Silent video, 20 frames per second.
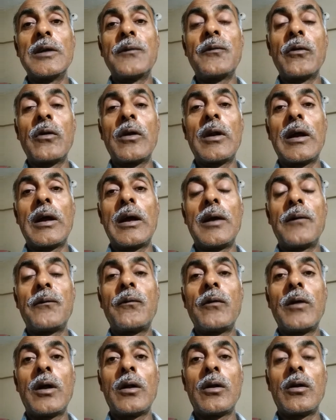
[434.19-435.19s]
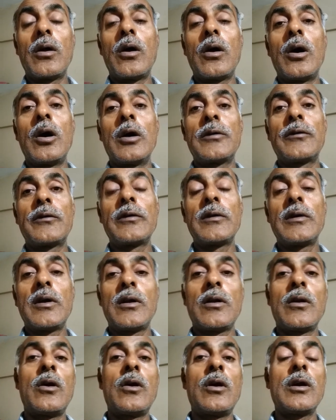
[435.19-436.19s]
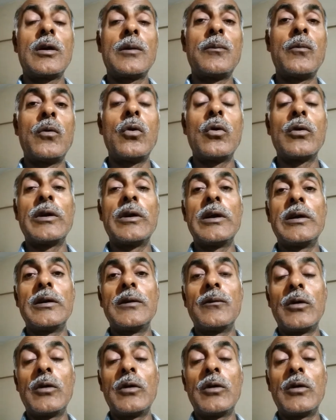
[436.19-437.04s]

if you laugh a lot more than